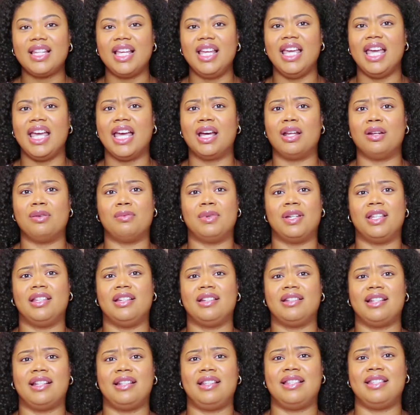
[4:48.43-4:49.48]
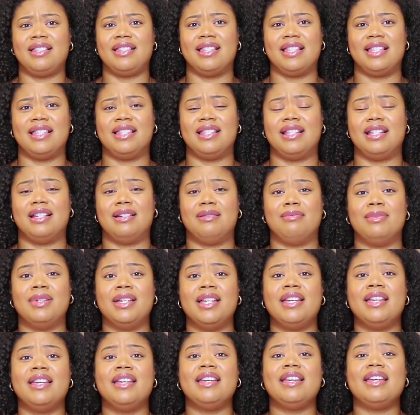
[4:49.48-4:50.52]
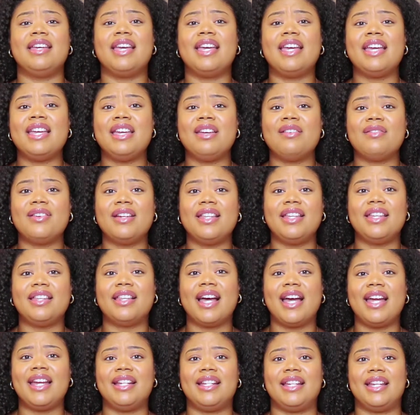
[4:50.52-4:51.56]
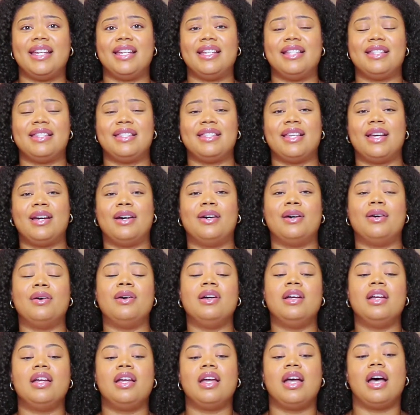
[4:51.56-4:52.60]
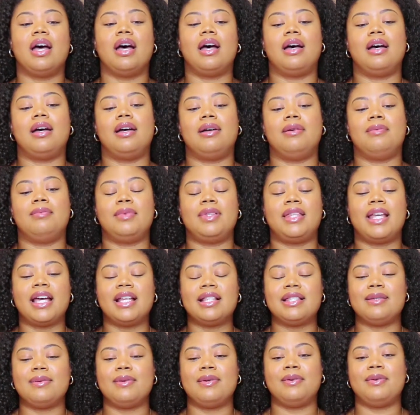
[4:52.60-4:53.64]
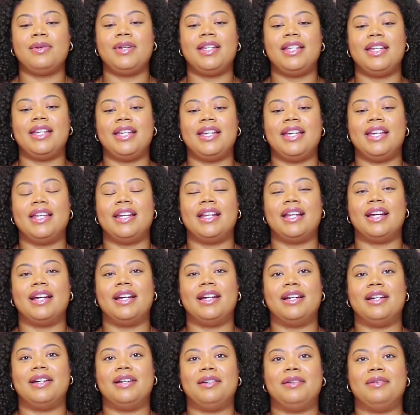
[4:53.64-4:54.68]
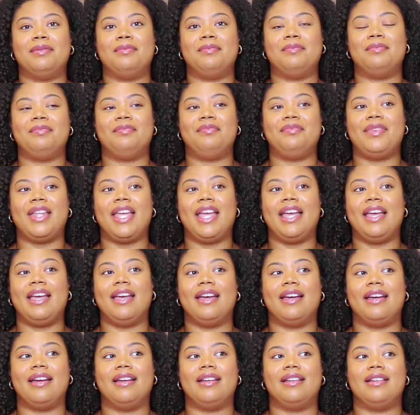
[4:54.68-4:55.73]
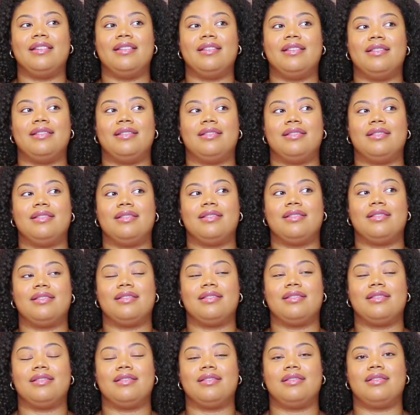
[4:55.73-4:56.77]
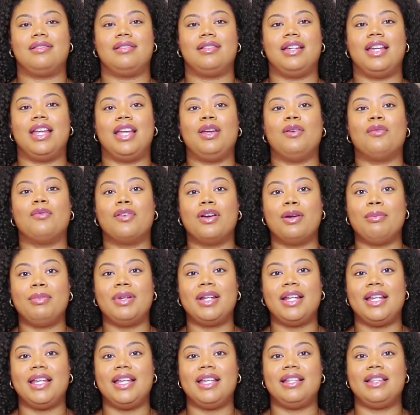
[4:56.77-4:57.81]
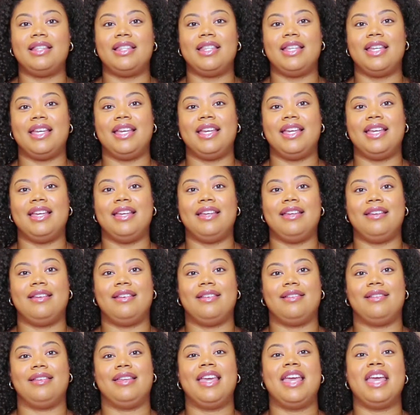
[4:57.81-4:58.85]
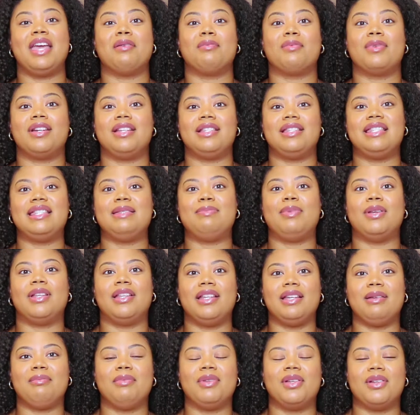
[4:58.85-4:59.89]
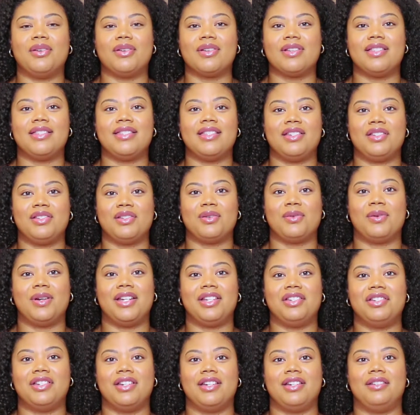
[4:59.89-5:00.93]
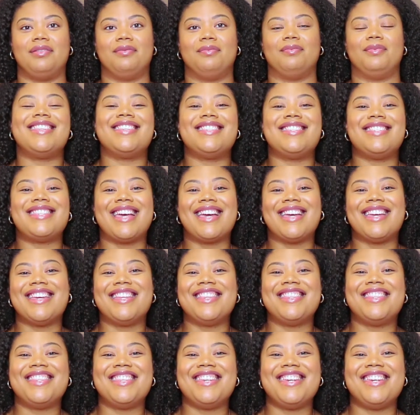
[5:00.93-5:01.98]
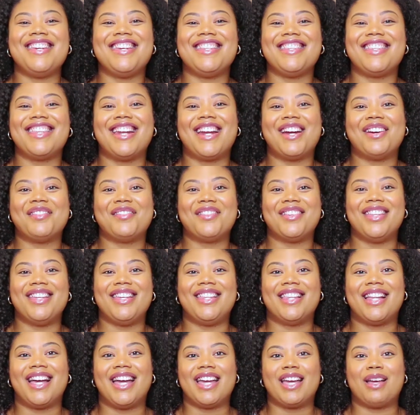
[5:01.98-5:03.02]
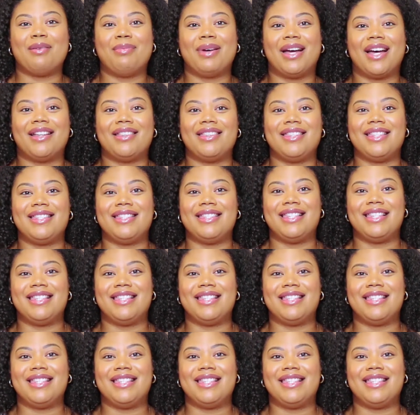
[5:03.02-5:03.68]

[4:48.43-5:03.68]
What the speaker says: and we looked at the system, and he really liked it. So that's what we did, and it remedied the Cameron spilling milk situation. The second thing that I really like about this